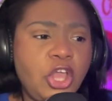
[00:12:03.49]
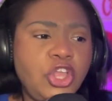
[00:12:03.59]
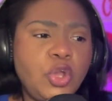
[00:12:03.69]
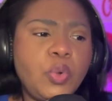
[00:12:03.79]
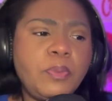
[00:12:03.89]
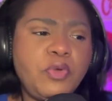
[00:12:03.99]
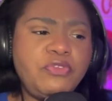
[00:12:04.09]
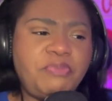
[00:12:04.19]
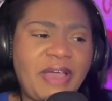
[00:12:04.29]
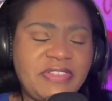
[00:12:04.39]
You were
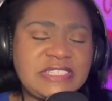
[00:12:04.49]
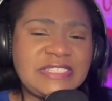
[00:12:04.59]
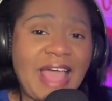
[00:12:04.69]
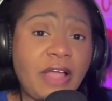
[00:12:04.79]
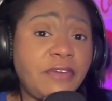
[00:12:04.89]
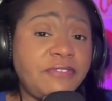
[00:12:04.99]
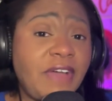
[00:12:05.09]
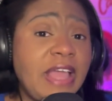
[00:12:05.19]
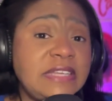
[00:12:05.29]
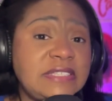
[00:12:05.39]
moved by the
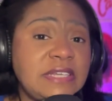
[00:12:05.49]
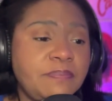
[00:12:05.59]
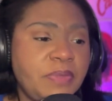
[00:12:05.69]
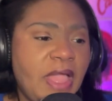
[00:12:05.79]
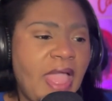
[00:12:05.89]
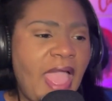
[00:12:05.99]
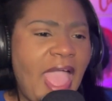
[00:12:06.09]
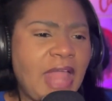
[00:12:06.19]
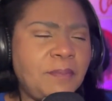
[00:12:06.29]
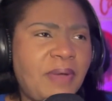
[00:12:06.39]
sacrifice
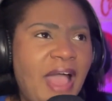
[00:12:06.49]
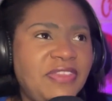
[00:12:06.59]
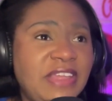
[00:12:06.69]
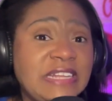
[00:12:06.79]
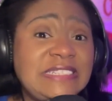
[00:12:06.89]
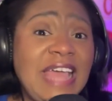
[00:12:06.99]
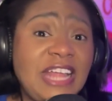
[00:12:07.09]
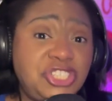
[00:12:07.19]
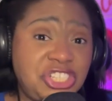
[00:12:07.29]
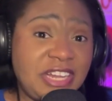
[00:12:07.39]
and by the
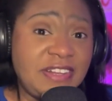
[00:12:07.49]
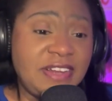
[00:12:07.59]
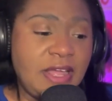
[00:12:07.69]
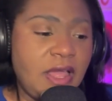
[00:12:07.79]
intention.